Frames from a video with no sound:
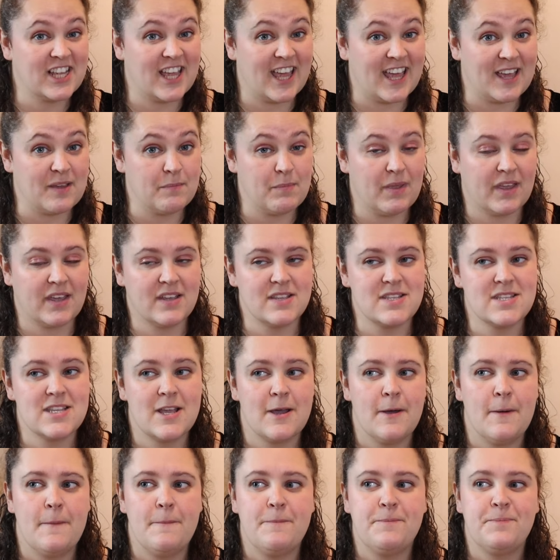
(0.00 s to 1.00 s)
king, because
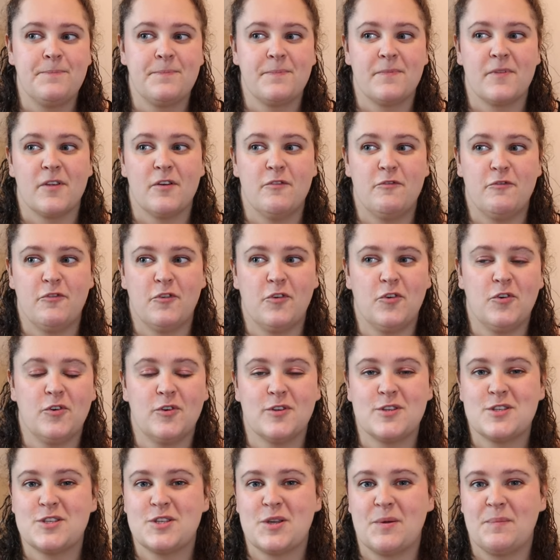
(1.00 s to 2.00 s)

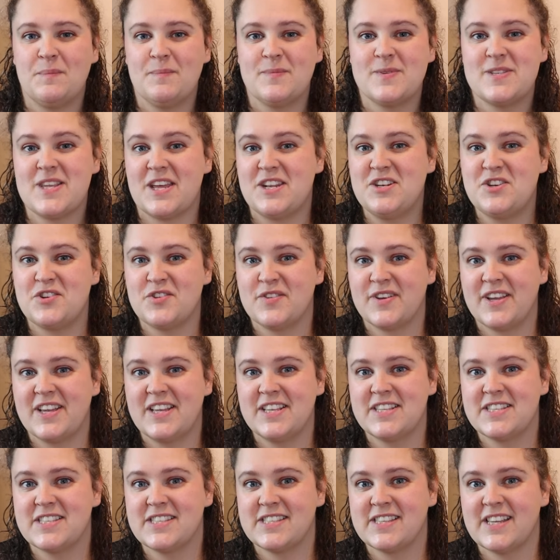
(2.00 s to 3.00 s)
for some
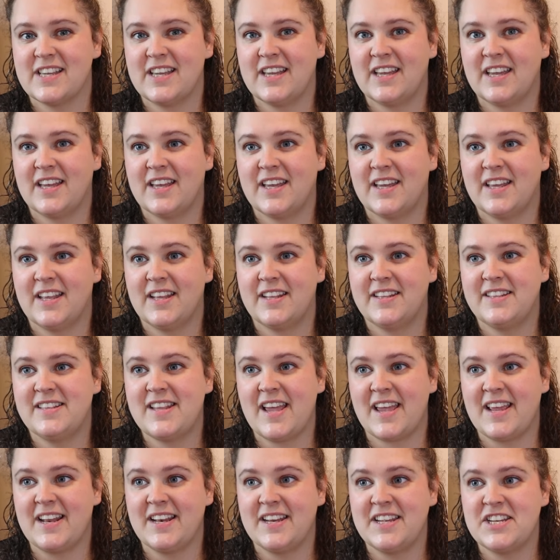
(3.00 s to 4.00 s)
centuries,
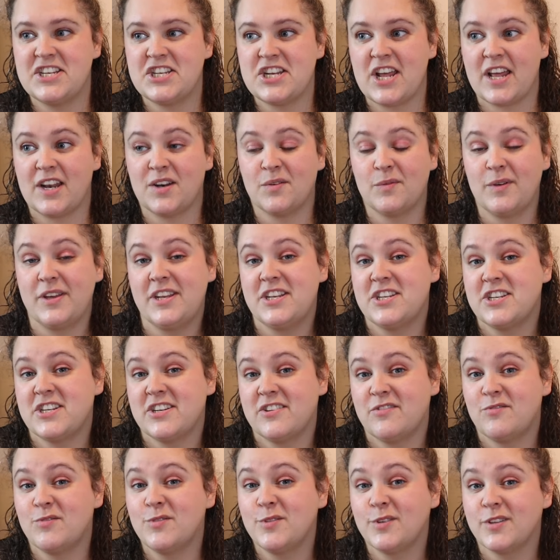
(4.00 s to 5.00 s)
Danish and
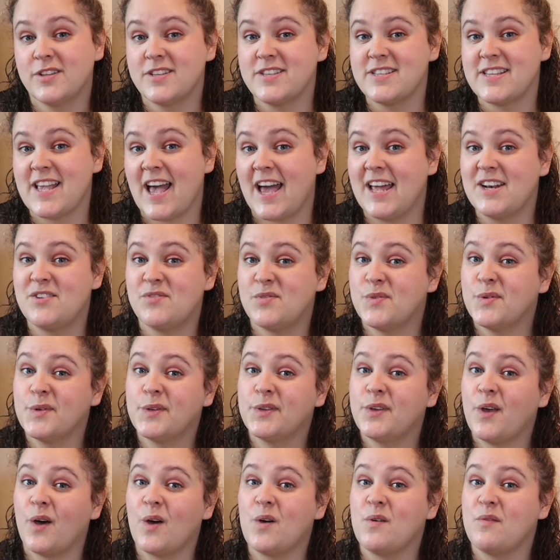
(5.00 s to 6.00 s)
Norwegian rulers had
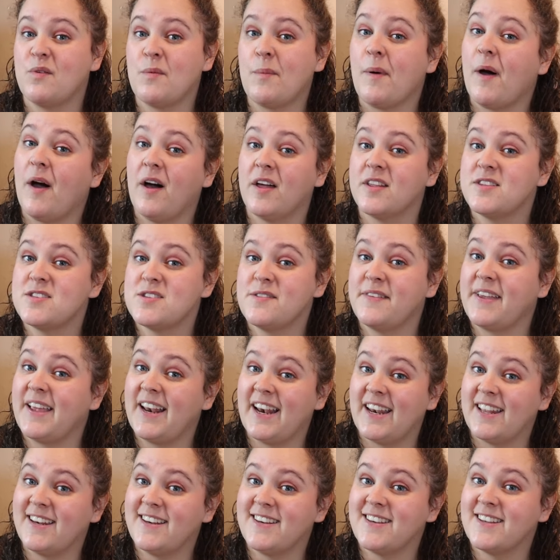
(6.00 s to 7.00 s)
ruled over parts of
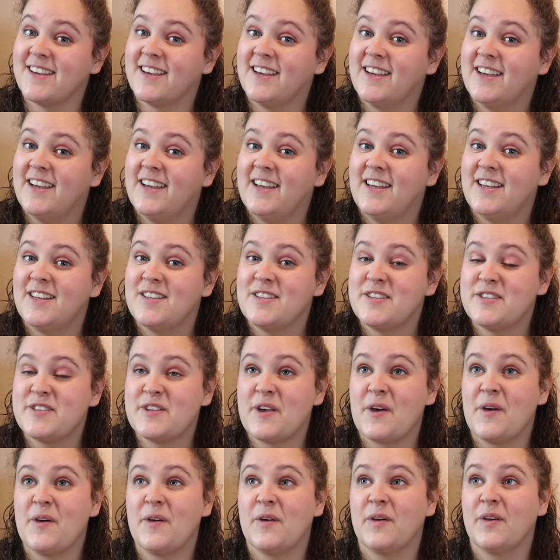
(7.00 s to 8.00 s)
England.
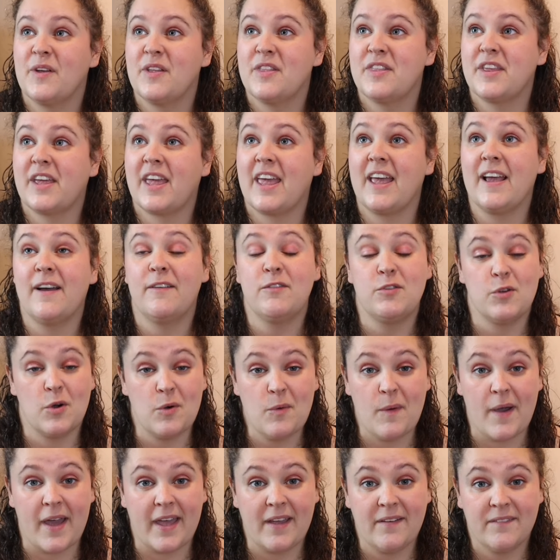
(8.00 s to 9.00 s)
So the king of
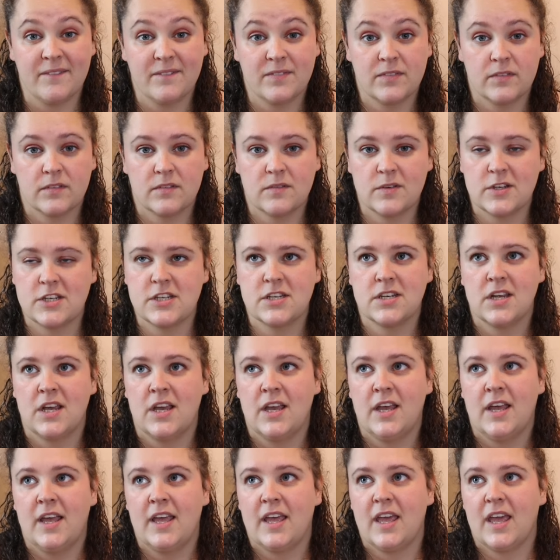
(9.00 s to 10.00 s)
Norway, which
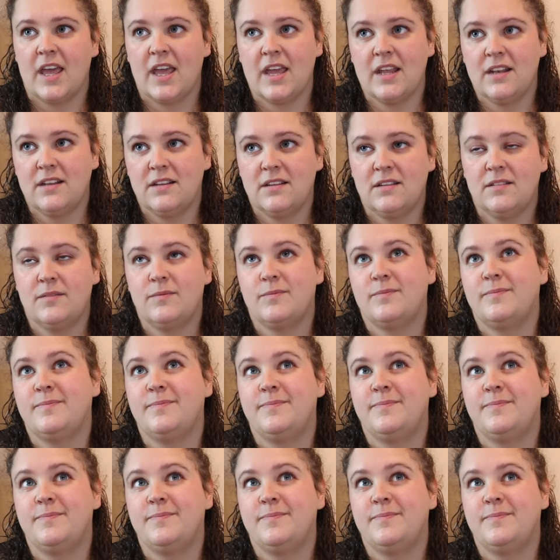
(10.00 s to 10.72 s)
in